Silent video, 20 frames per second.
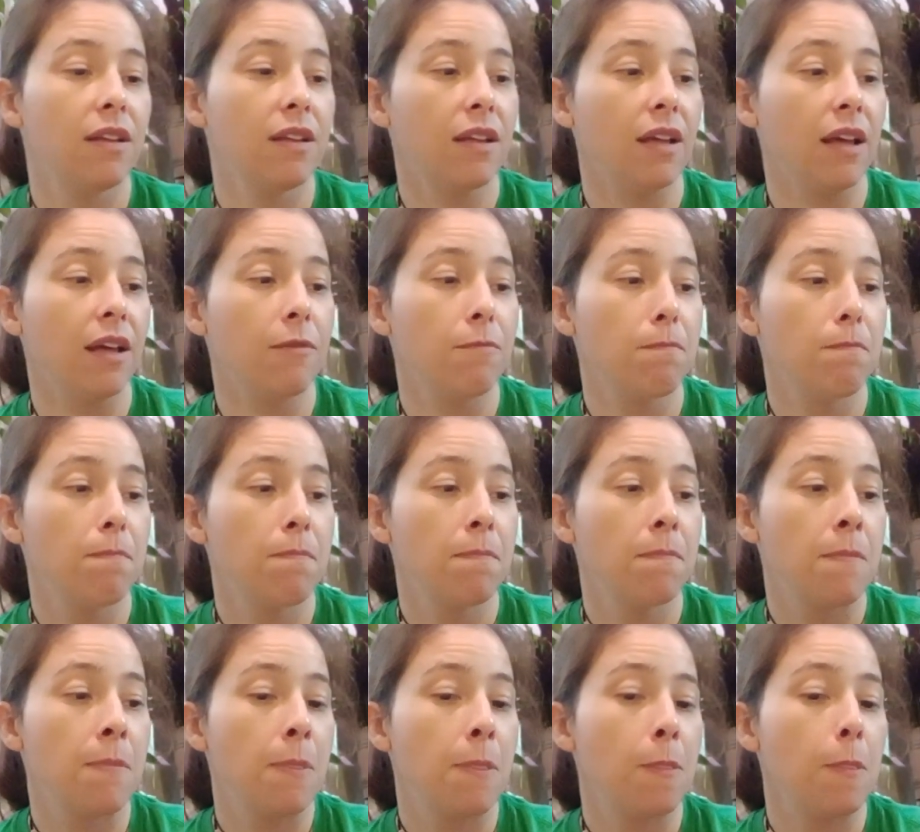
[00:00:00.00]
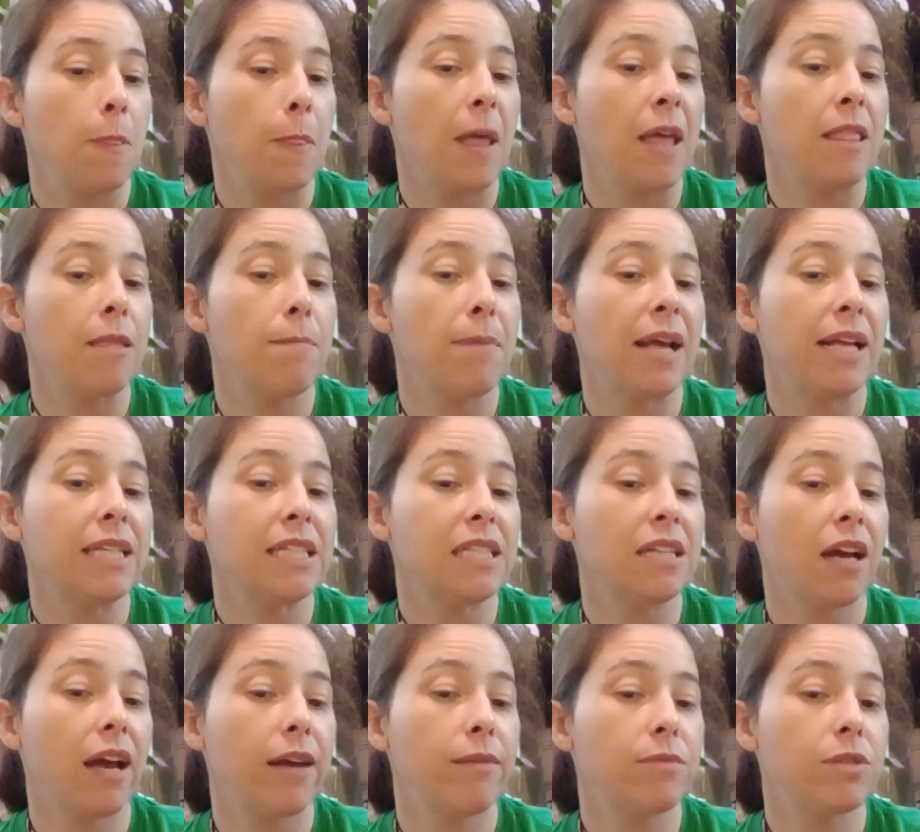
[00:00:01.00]
Yeah. And the best
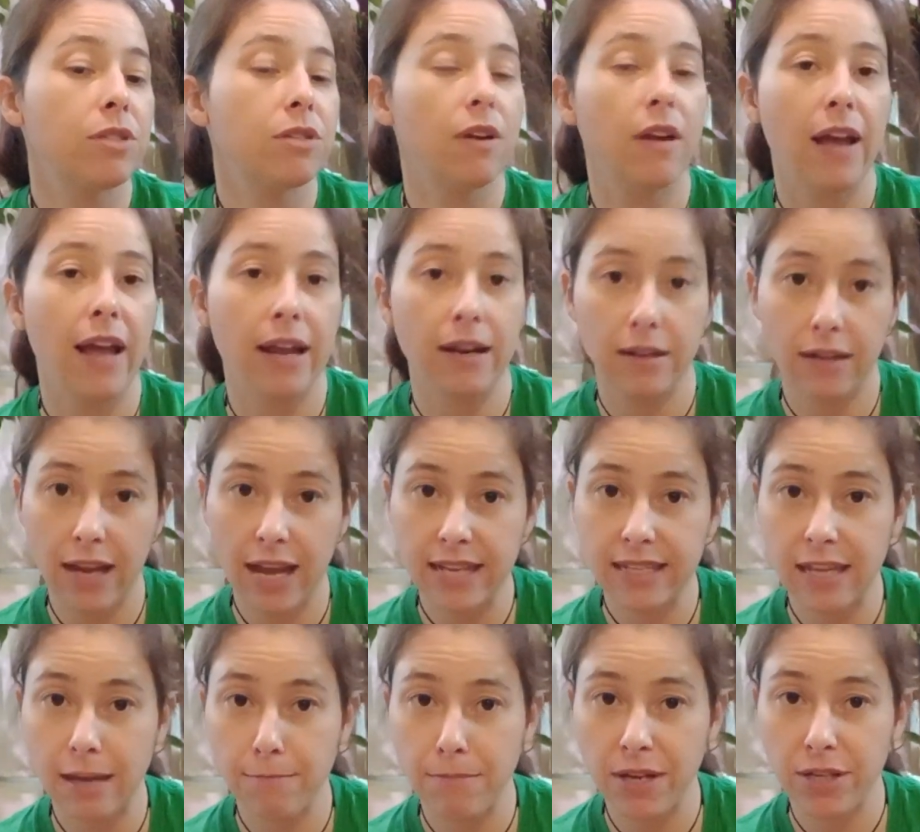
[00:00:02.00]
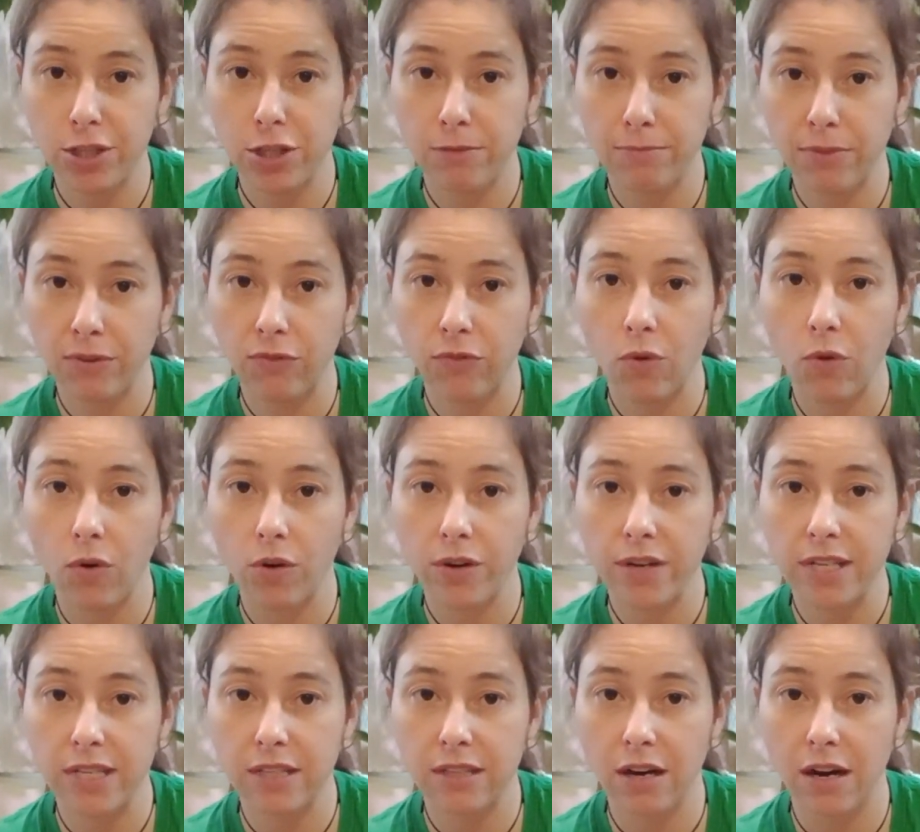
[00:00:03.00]
times, and as I mentioned before,
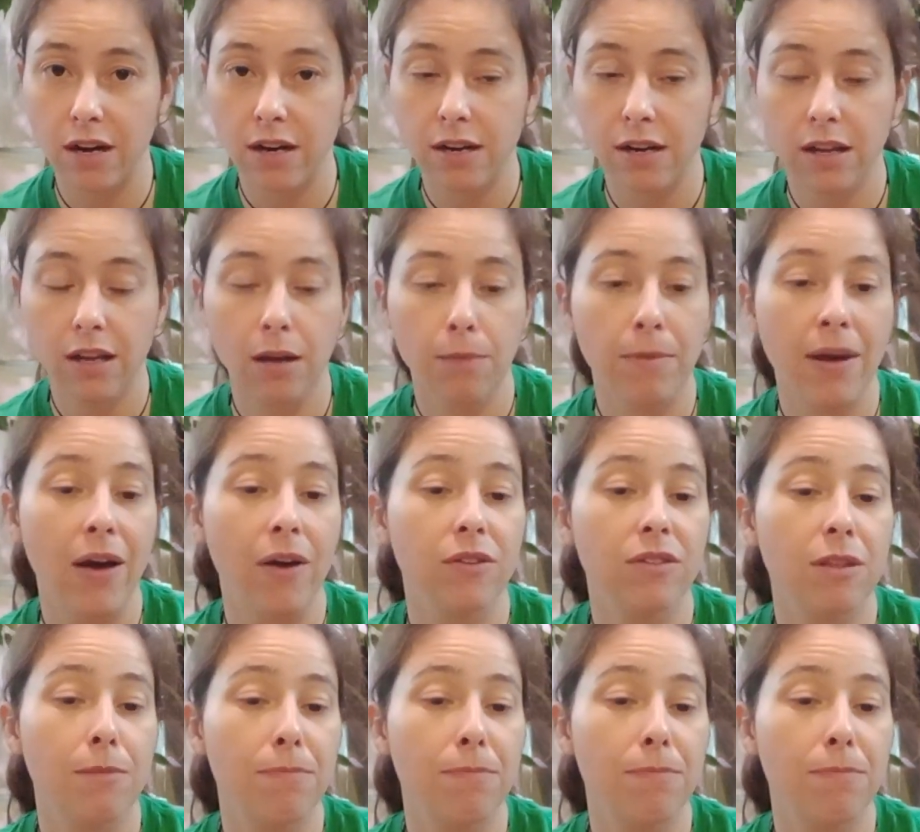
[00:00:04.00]
he's starting to come out.